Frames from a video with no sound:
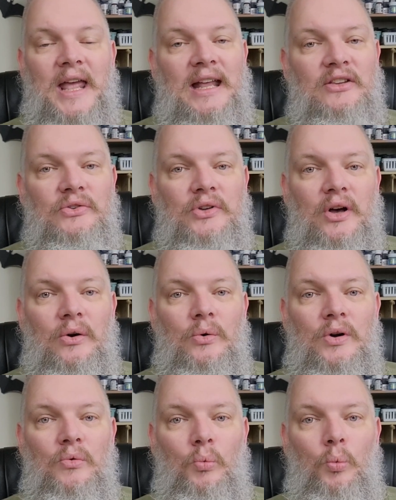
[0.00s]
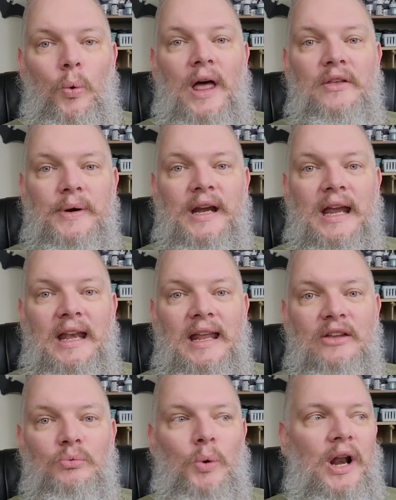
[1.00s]
And so weathering it
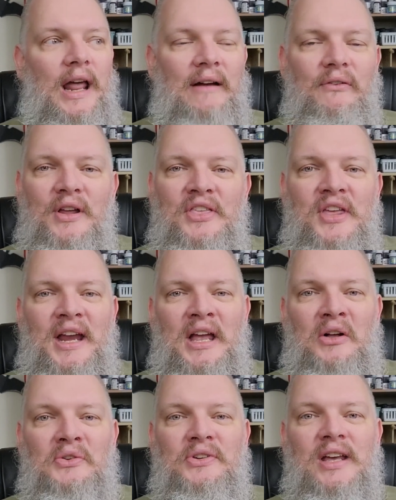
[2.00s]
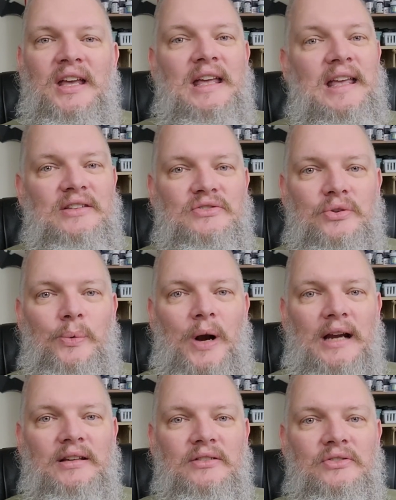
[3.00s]
is what everything else is
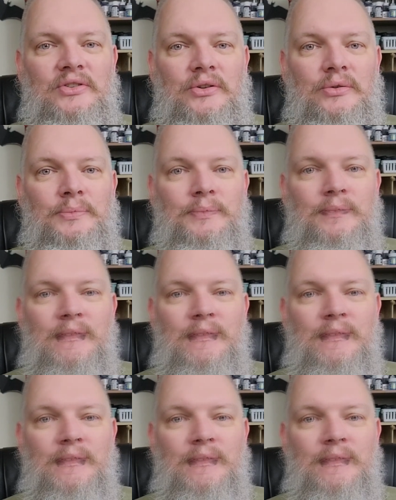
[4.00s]
directed to.